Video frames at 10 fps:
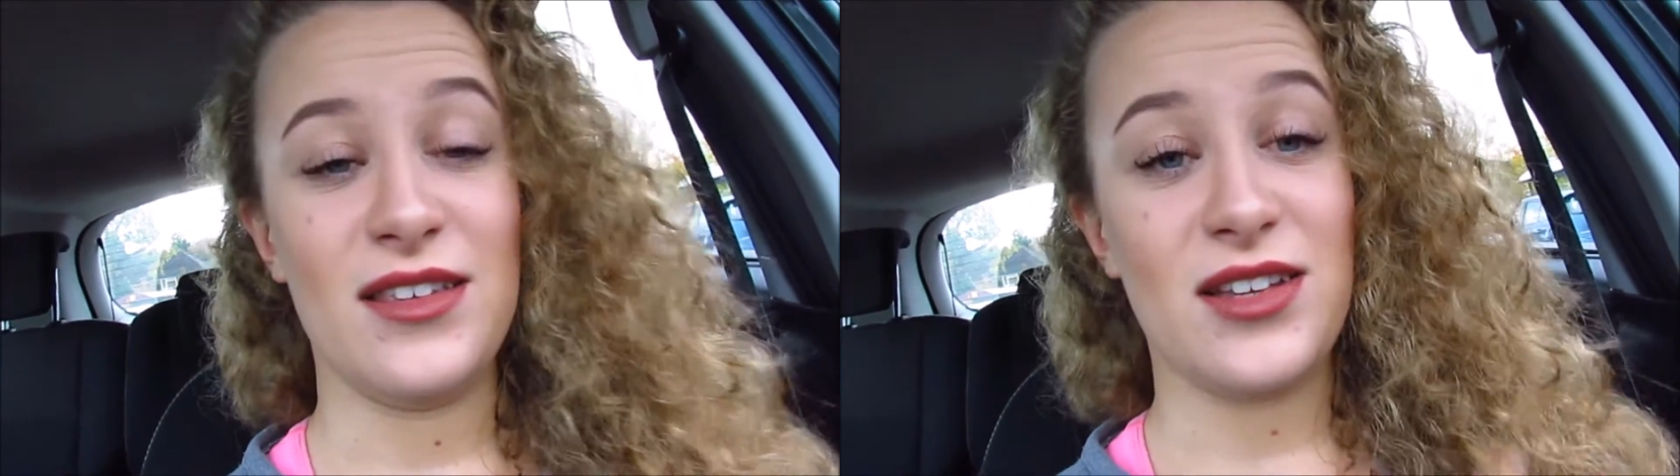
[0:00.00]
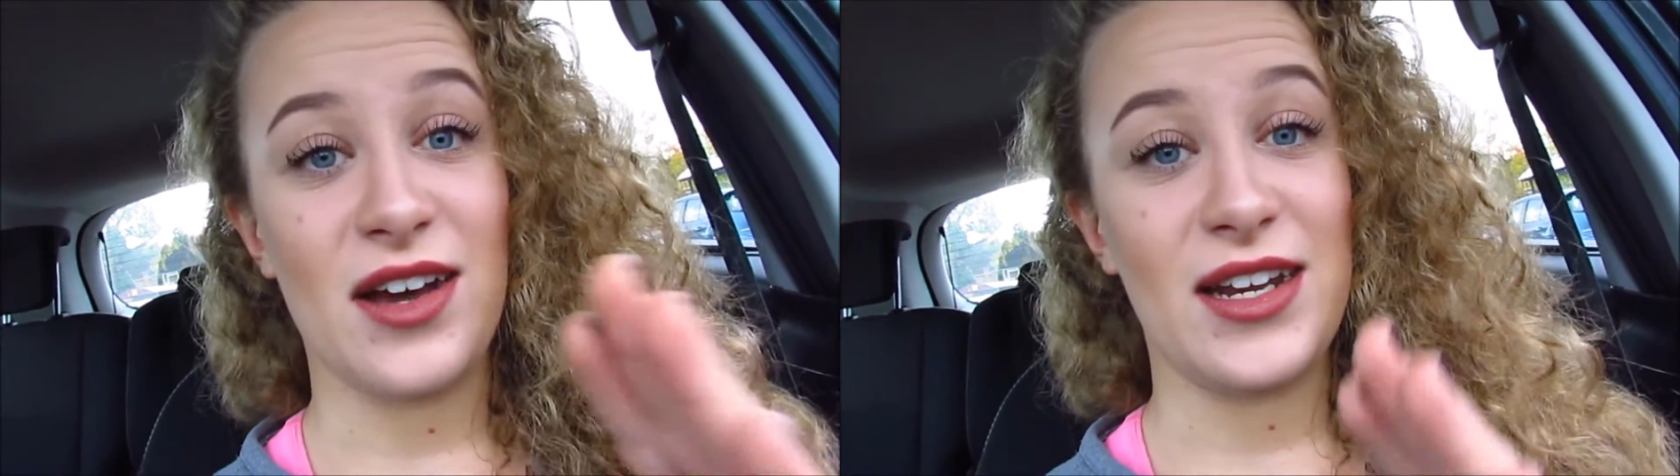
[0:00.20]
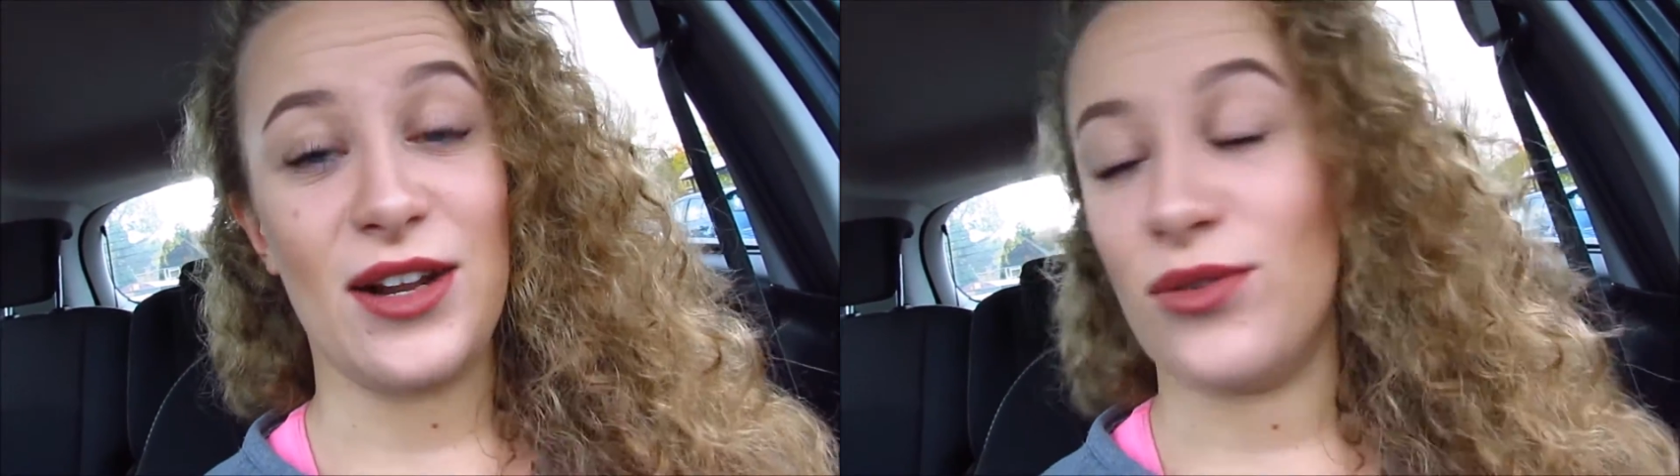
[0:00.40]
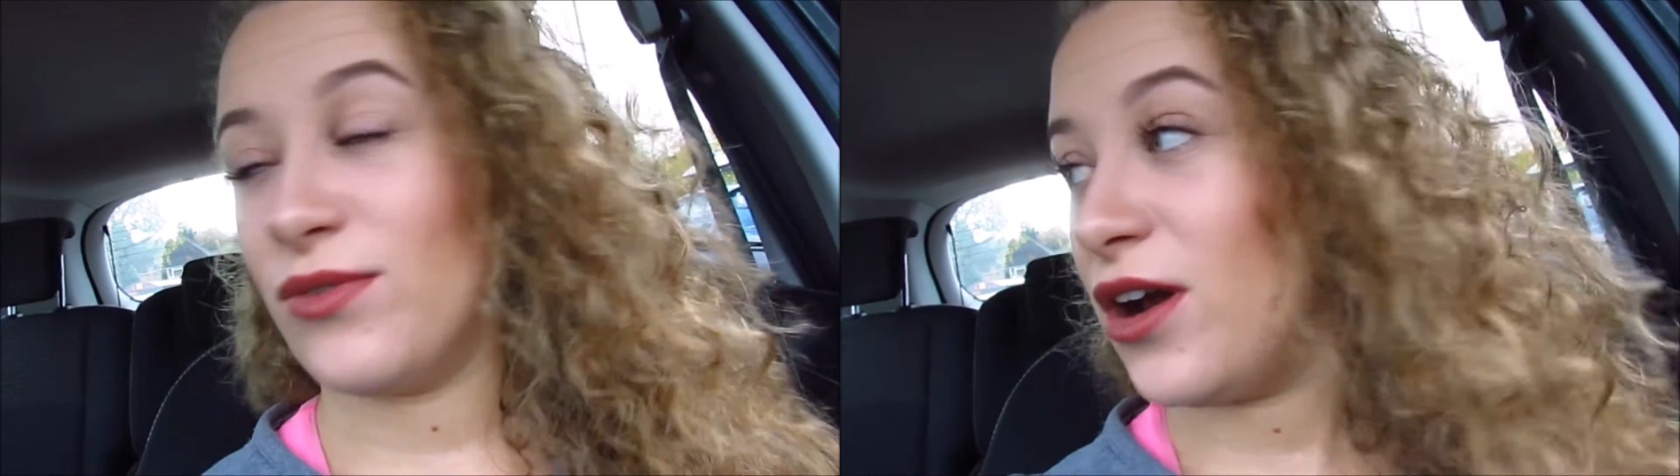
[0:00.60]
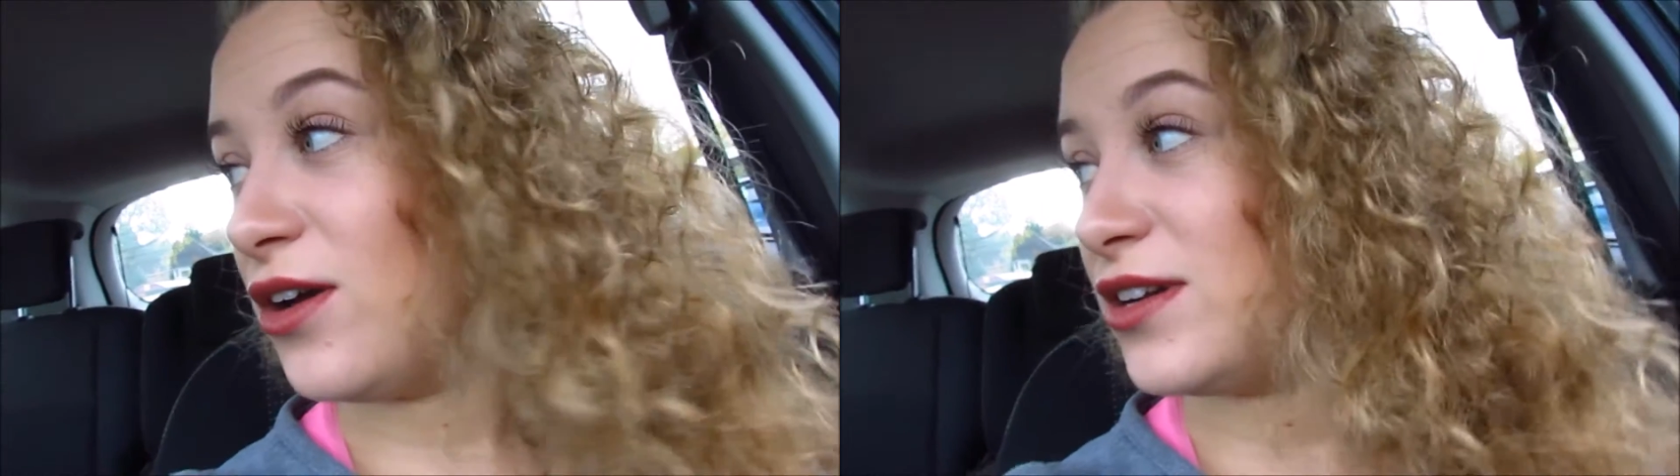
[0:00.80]
tiny little
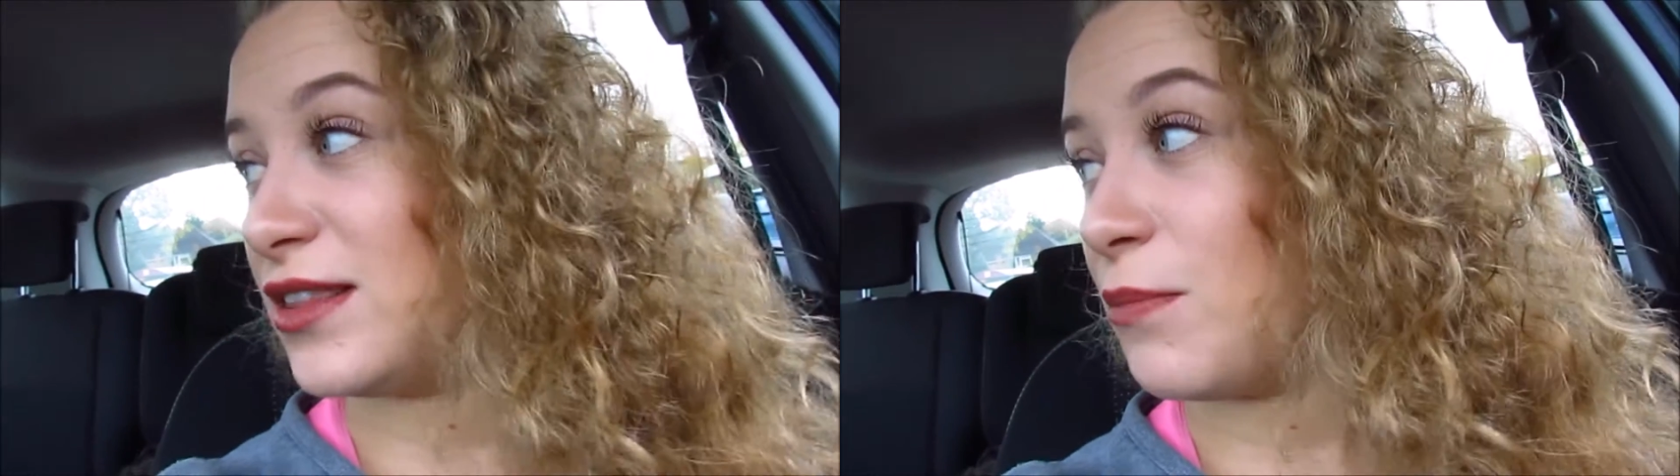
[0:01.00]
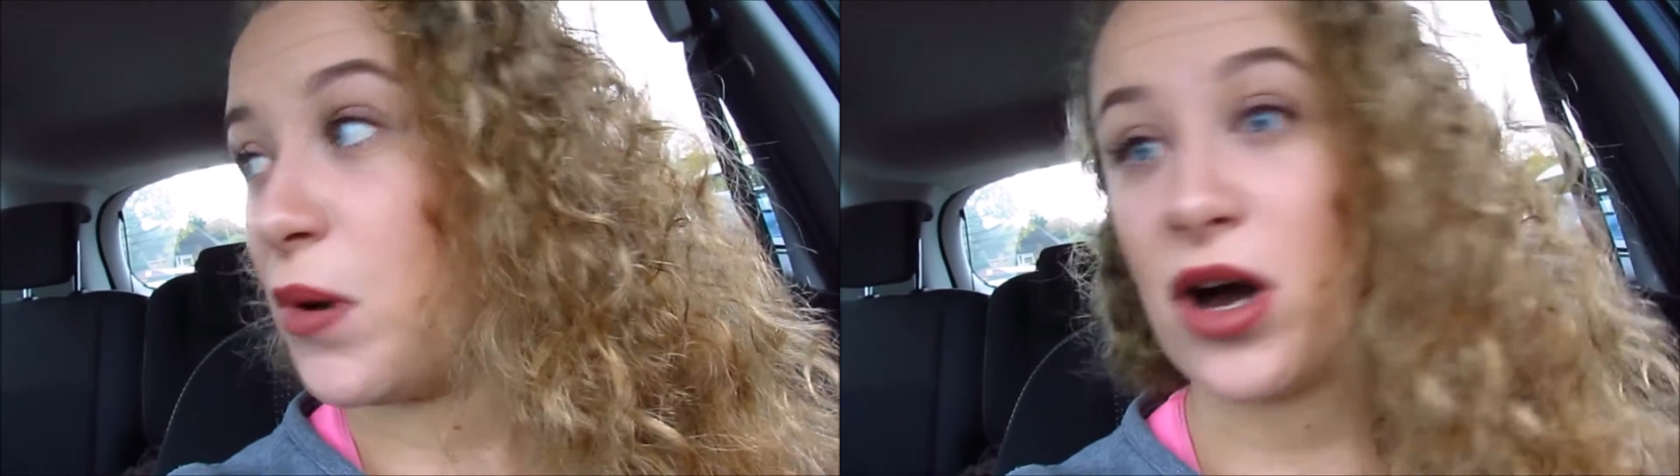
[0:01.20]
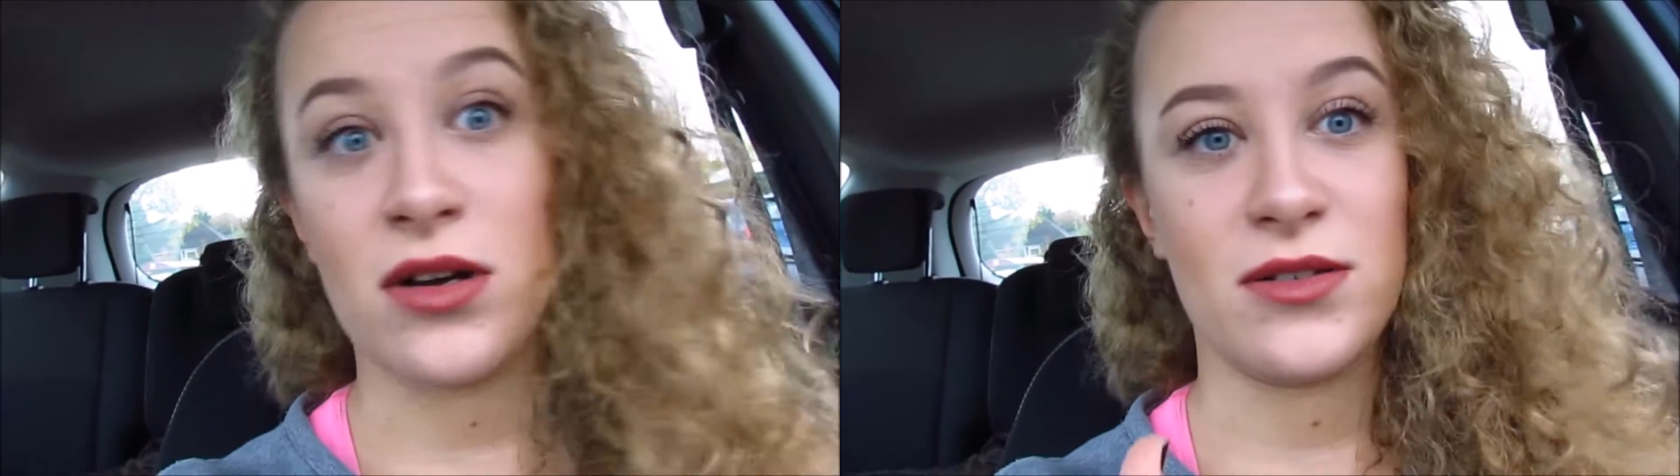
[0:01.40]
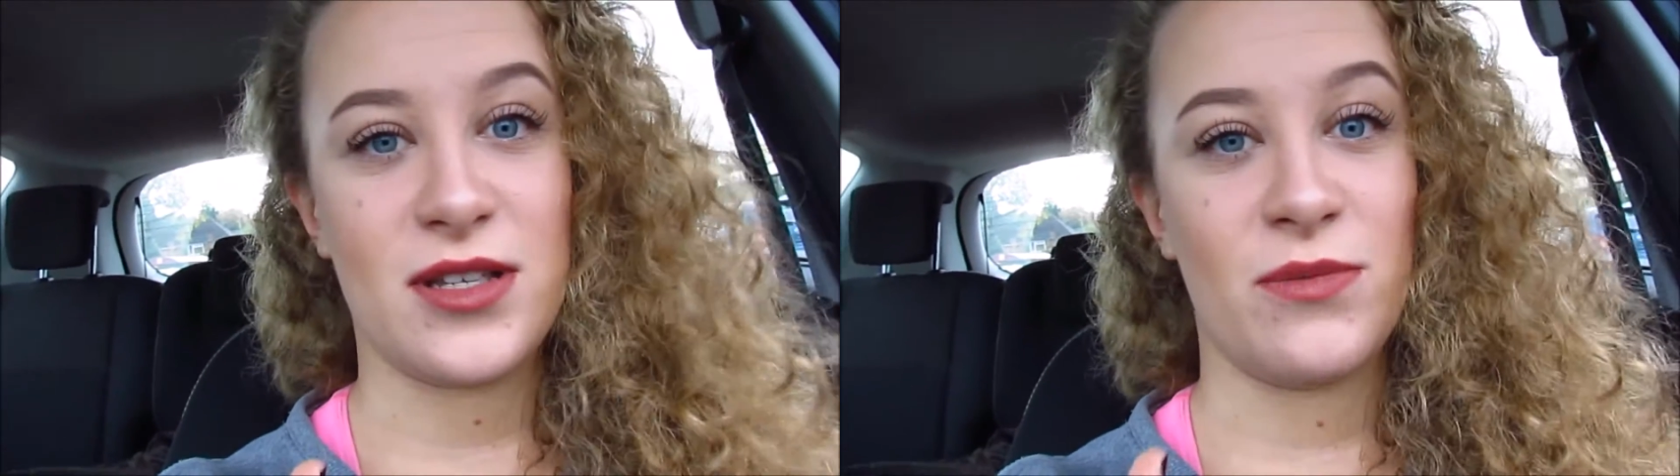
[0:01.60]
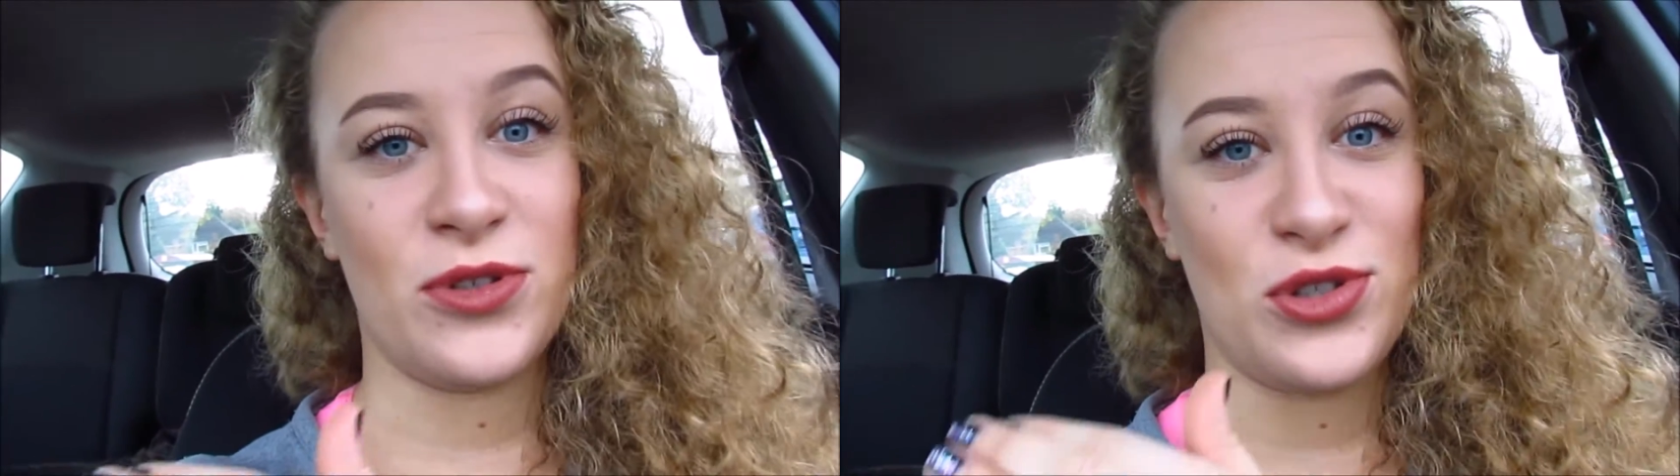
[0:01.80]
road, and then park on
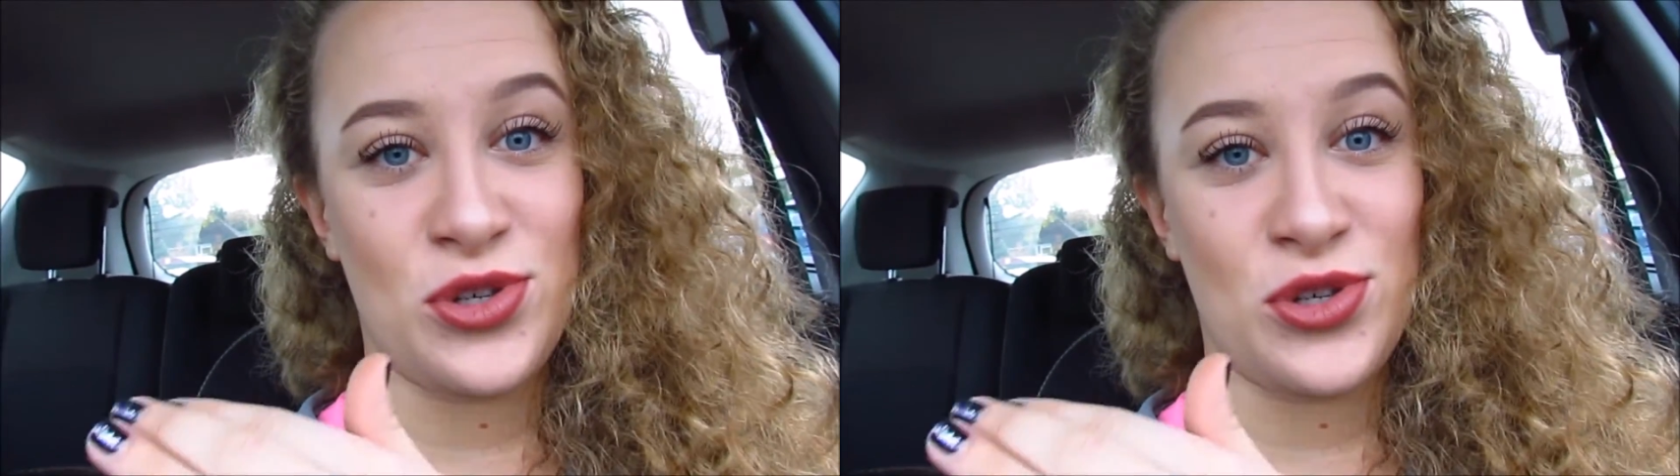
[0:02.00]
someone's